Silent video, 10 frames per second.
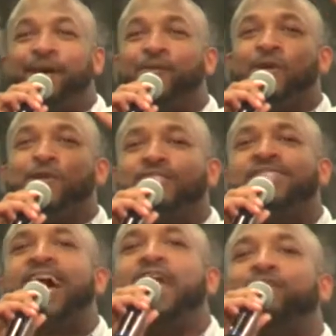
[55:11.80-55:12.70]
When you
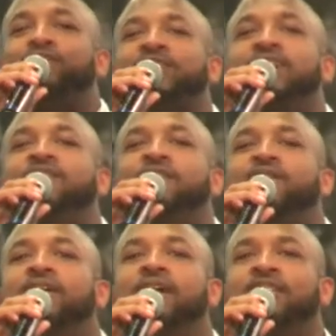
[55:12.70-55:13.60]
sign your cell
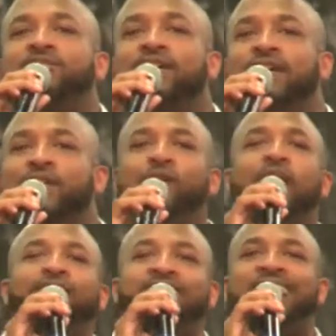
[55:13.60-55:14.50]
phone contract, you
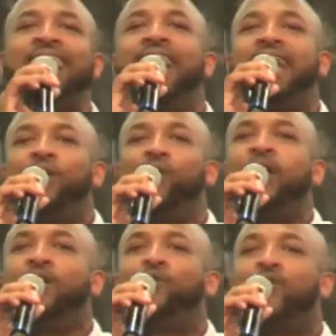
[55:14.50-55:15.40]
have signed
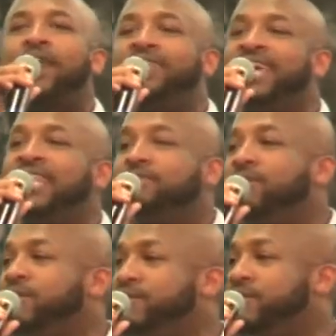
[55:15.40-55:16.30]
away your right to take them
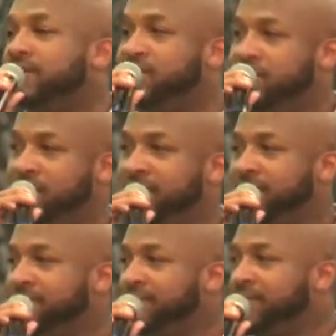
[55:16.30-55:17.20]
to court. You know that?
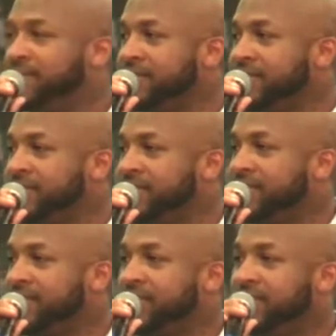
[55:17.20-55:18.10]

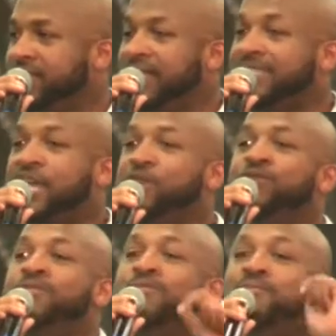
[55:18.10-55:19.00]
They say
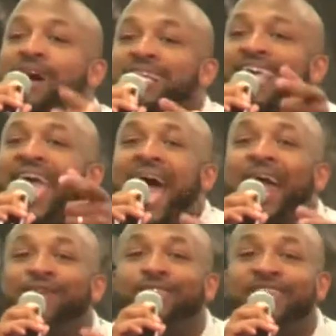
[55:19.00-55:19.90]
you must
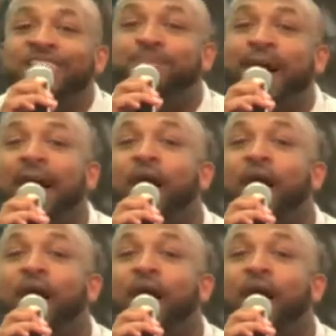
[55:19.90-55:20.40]
handle this by